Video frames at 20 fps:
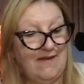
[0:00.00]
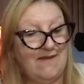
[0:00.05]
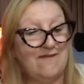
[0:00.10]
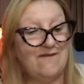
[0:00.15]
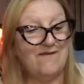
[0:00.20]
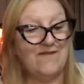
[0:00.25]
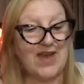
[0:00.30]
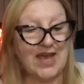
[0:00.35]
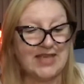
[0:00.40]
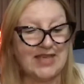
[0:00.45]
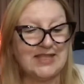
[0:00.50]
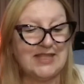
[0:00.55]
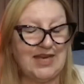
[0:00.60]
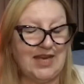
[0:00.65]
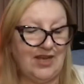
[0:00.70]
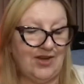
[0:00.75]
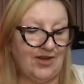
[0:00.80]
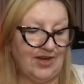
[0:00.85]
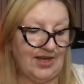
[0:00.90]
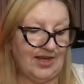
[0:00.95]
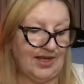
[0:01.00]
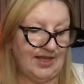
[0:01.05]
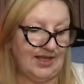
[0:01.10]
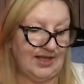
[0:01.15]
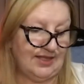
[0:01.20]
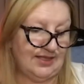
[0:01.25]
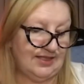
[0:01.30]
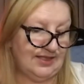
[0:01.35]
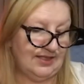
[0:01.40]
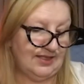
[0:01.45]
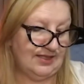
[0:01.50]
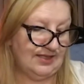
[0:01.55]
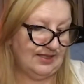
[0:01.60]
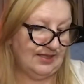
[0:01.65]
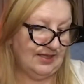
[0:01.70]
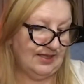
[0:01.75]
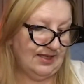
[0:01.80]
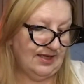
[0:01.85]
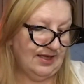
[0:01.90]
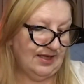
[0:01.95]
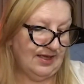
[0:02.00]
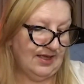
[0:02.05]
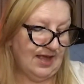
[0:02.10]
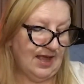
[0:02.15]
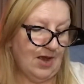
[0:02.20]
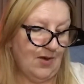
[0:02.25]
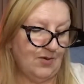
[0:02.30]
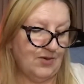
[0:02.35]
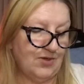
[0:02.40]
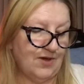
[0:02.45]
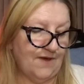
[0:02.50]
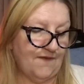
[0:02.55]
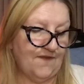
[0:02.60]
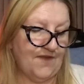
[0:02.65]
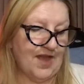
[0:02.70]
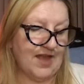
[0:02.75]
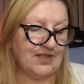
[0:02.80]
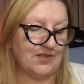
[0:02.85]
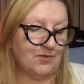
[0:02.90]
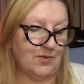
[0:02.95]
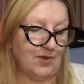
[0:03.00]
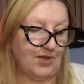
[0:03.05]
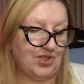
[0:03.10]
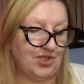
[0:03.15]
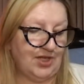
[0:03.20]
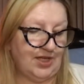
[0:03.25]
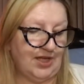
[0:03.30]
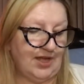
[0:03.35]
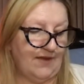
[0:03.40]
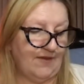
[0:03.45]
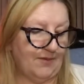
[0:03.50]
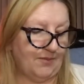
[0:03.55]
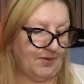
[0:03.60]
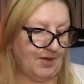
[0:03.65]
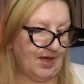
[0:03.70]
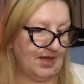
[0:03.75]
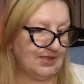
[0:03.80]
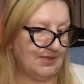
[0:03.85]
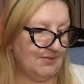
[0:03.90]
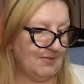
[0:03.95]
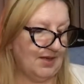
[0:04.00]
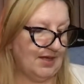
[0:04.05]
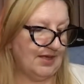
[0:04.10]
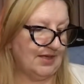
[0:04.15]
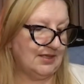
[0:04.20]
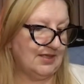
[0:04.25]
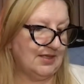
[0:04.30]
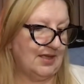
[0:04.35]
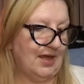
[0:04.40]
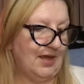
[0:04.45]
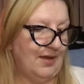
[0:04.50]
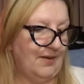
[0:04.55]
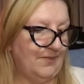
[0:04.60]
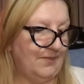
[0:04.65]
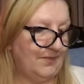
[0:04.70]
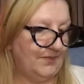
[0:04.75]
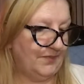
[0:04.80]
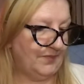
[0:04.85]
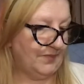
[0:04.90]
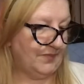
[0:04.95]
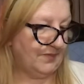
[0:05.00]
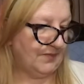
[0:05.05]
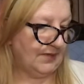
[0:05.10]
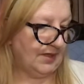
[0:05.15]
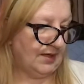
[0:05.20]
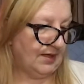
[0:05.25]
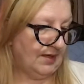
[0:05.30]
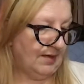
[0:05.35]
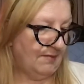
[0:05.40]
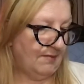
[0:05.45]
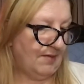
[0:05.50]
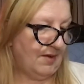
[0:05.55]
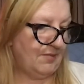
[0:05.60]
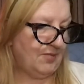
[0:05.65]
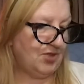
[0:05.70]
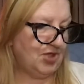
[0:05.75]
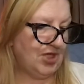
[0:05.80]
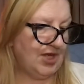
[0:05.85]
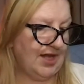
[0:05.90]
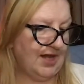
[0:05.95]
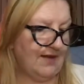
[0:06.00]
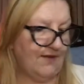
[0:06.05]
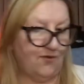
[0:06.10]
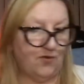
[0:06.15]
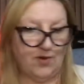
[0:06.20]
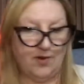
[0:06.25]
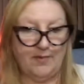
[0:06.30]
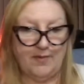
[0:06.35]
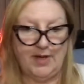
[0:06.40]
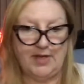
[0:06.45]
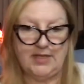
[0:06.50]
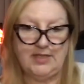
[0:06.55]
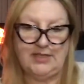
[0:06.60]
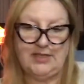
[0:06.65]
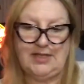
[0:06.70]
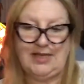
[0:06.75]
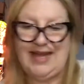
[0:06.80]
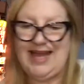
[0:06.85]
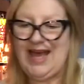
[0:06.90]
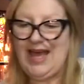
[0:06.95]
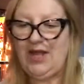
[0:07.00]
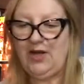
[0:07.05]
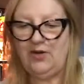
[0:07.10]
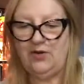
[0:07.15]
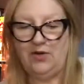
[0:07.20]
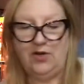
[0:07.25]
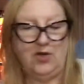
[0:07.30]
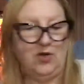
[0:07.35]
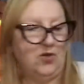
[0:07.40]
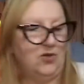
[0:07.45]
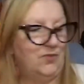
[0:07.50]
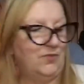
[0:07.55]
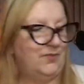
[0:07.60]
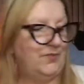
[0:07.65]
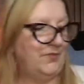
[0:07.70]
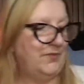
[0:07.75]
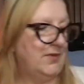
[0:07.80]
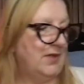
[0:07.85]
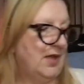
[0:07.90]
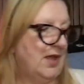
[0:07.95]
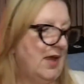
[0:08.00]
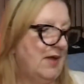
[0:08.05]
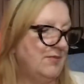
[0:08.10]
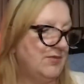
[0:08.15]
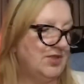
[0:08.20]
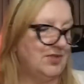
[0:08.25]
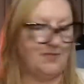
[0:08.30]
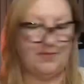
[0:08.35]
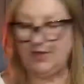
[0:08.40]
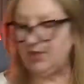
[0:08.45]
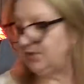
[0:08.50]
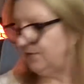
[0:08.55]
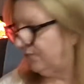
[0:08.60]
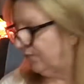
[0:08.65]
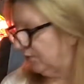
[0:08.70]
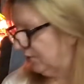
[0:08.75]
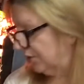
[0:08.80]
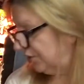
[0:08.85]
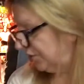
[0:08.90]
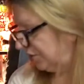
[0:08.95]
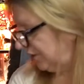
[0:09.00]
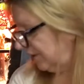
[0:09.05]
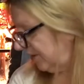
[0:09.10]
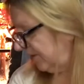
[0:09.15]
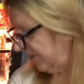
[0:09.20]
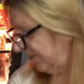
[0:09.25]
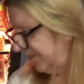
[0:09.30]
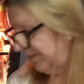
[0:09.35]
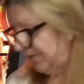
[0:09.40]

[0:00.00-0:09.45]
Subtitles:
Vaccinate your kids. I wonder if that's why she gave up cosmetics game. Maybe she can't afford medicine. I don't know. I'm just being foolish now.